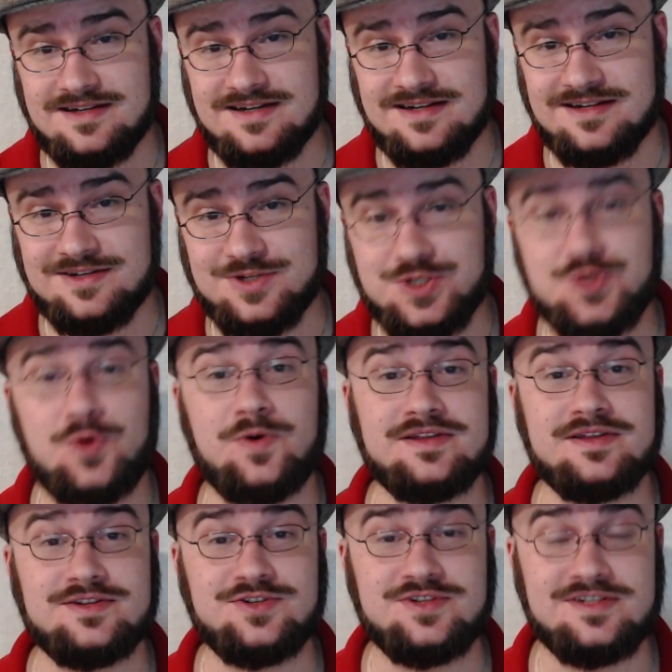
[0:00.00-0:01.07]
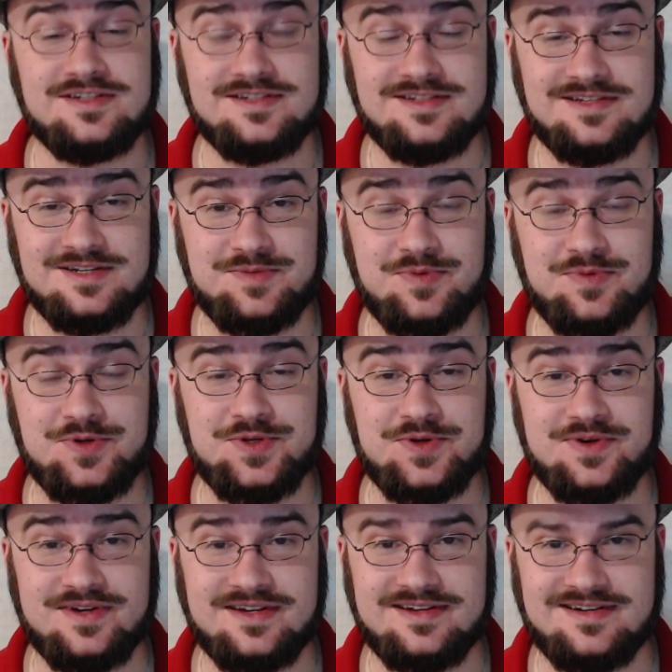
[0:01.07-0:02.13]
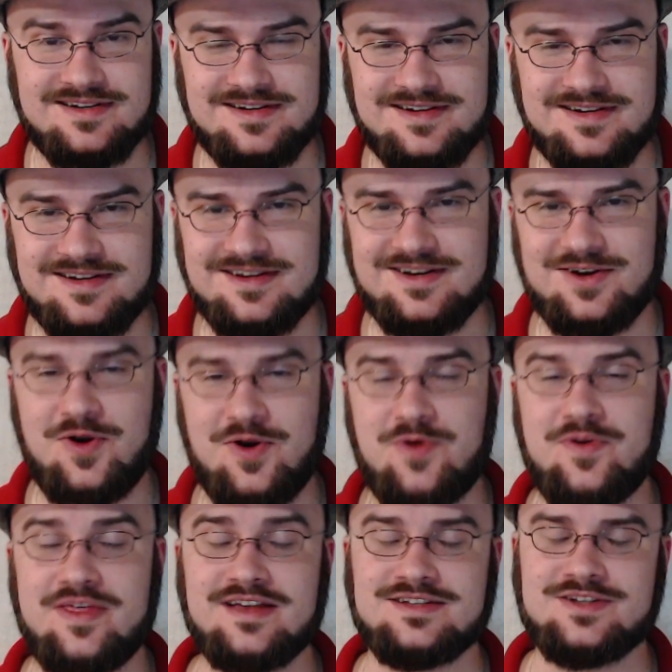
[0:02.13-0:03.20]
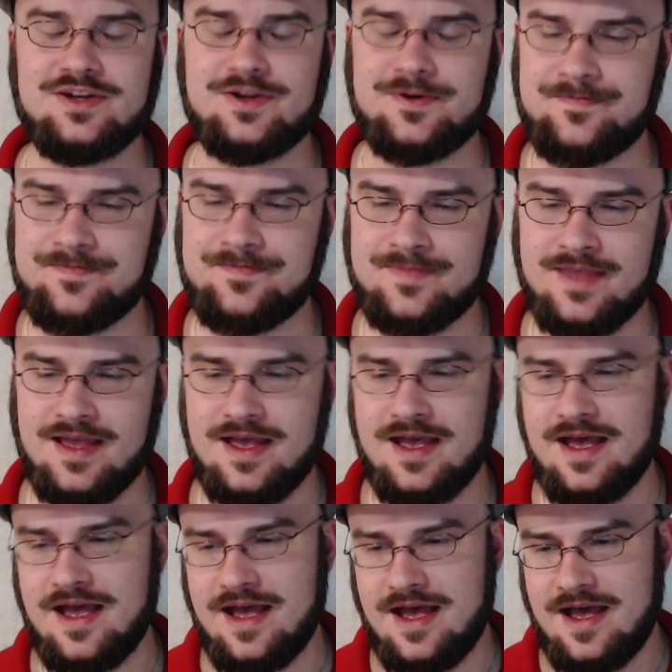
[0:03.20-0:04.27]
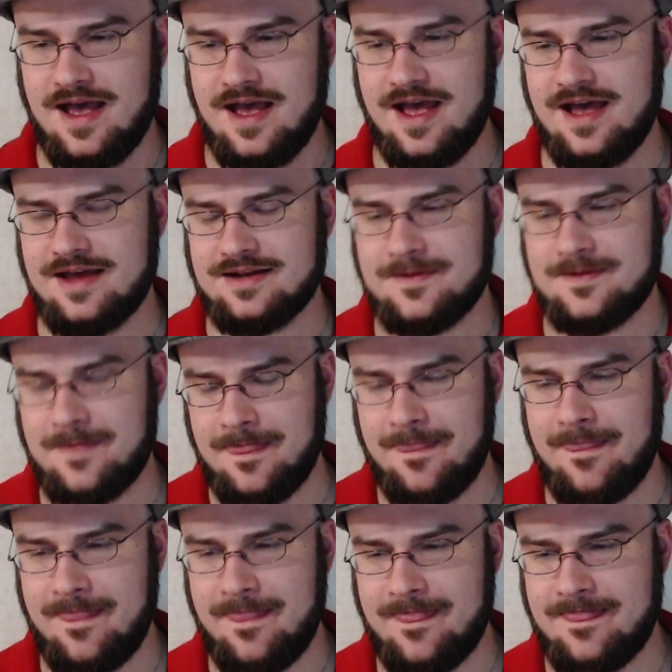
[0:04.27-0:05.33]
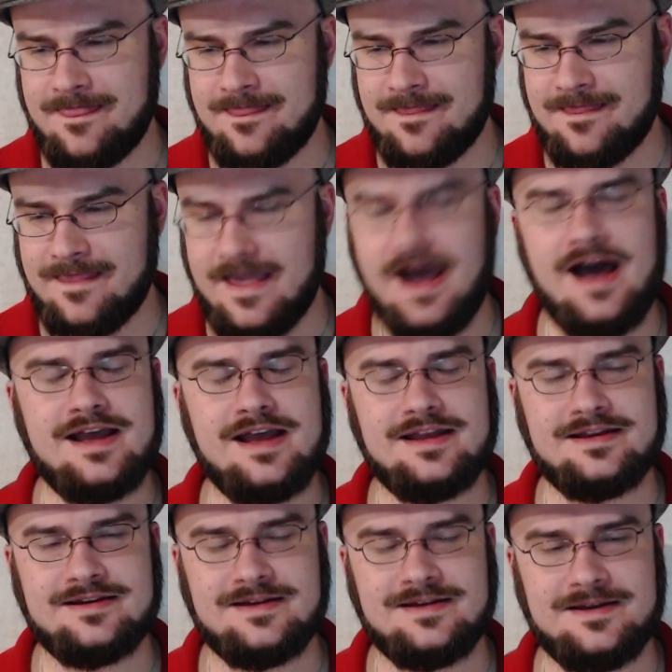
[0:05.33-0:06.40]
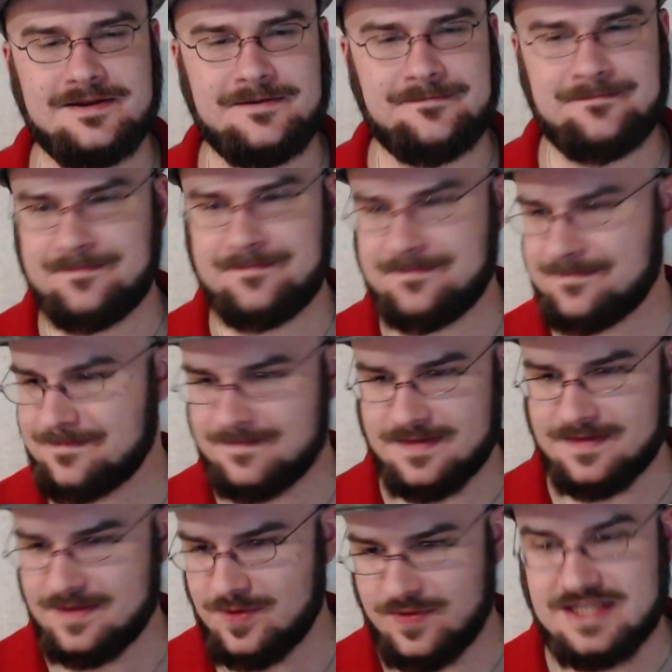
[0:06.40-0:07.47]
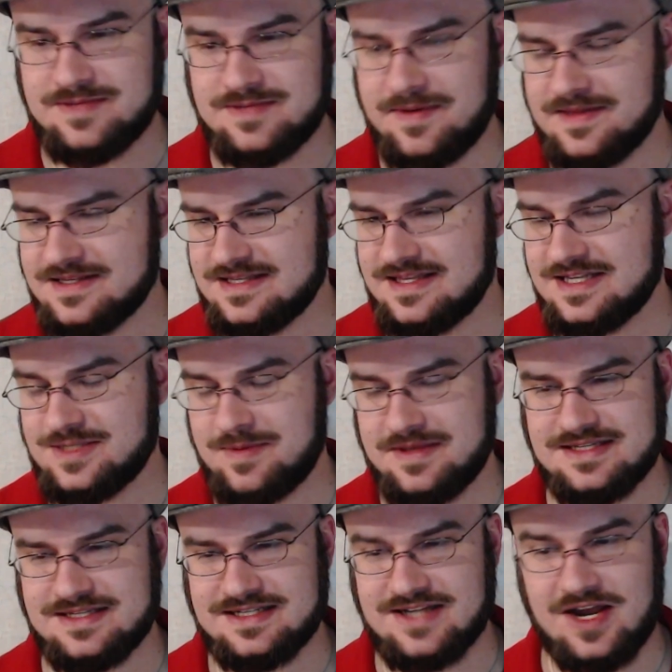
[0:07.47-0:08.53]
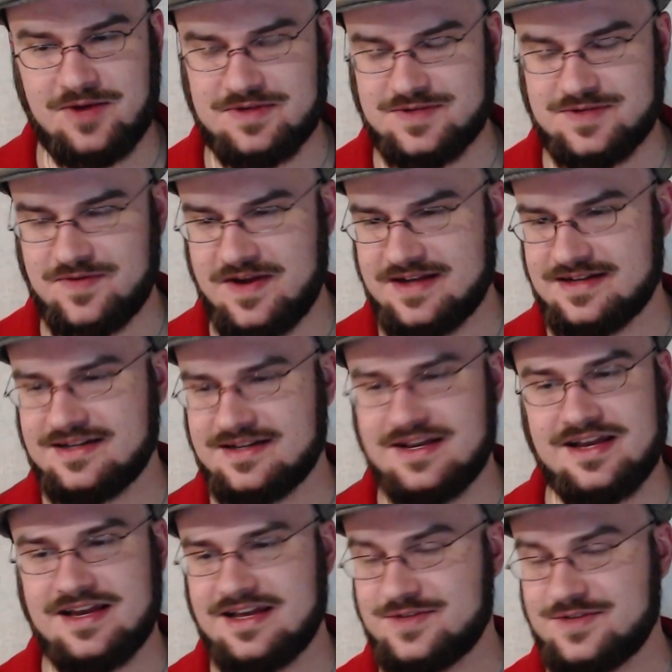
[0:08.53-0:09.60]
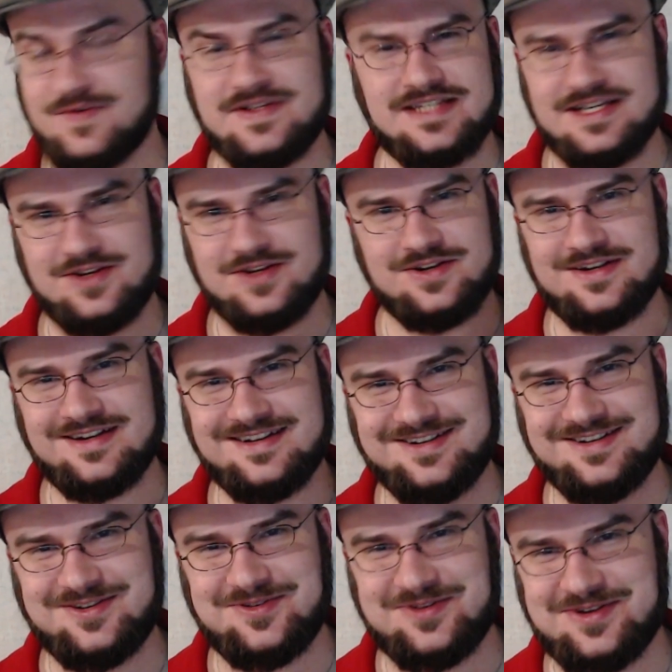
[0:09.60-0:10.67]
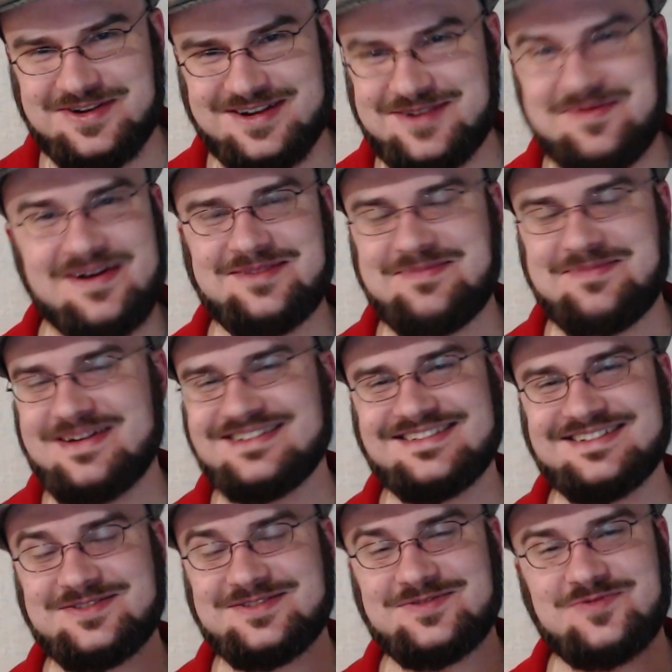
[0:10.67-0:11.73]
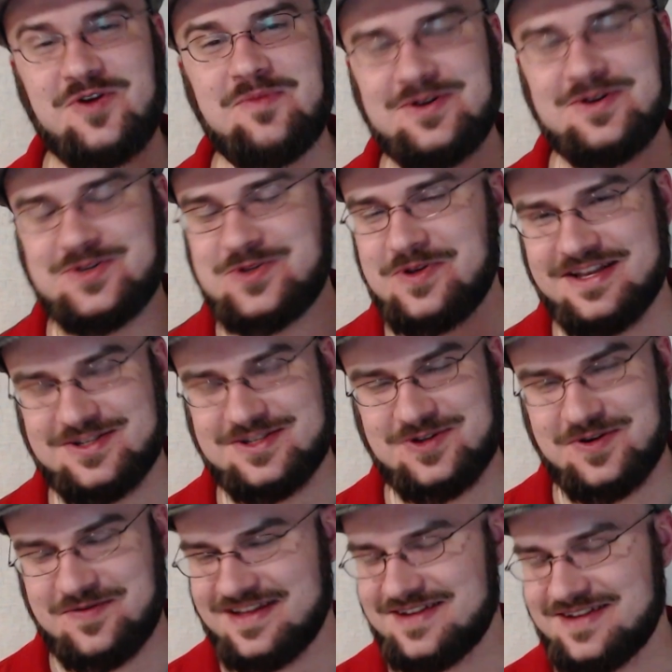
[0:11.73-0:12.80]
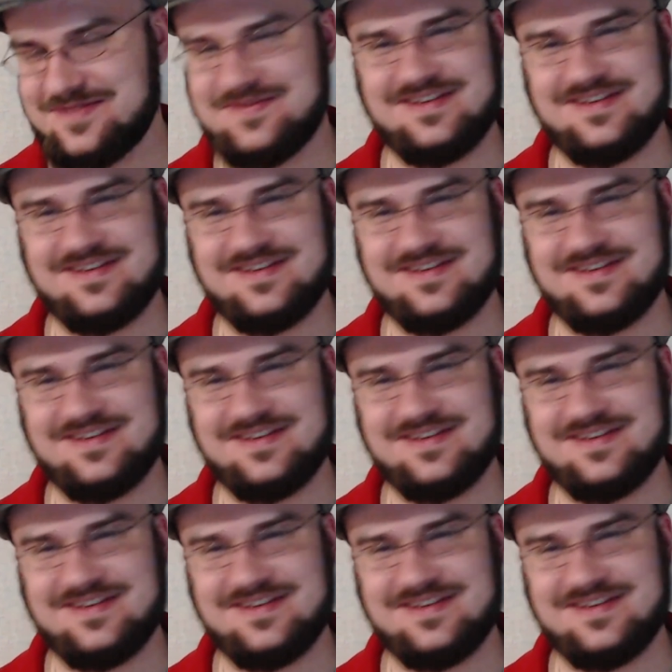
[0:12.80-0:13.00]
story that she's pursuing and her own things to do. And Guy, thinks about this. And he's talking with his friend, and his friend's like, come on, like basically it's this Romeo and Juliet sort of thing of